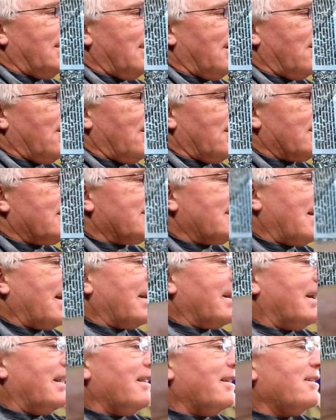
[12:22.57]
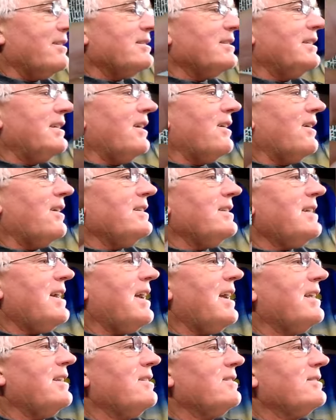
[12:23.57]
here in a second. There's Gary
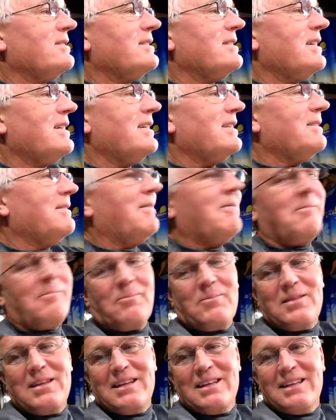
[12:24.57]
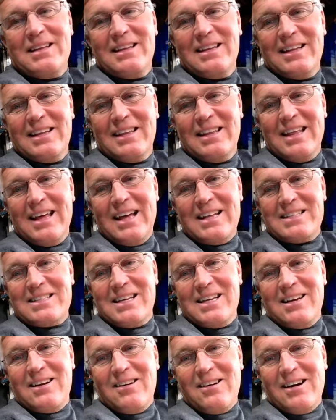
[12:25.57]
Danielson.
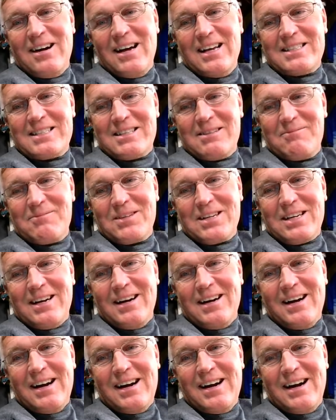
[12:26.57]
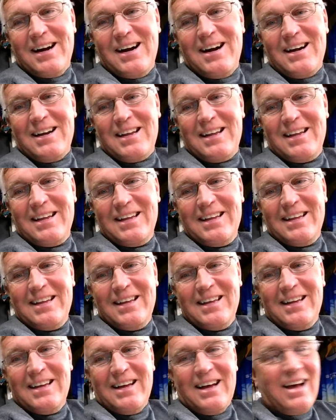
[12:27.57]
That's an awesome card.
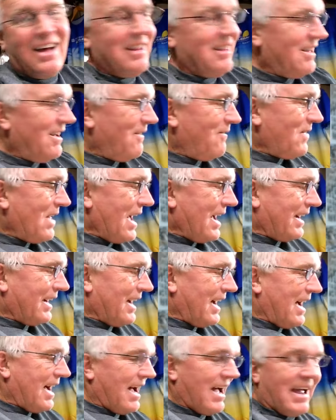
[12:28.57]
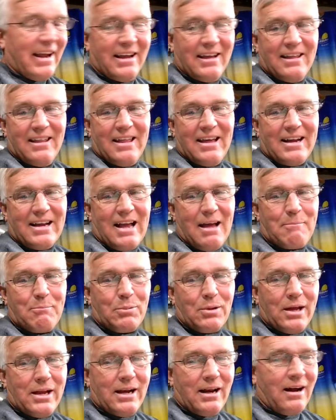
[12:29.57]
I love that guy. That guy
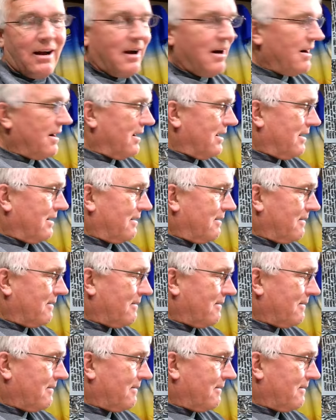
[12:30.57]
played hard.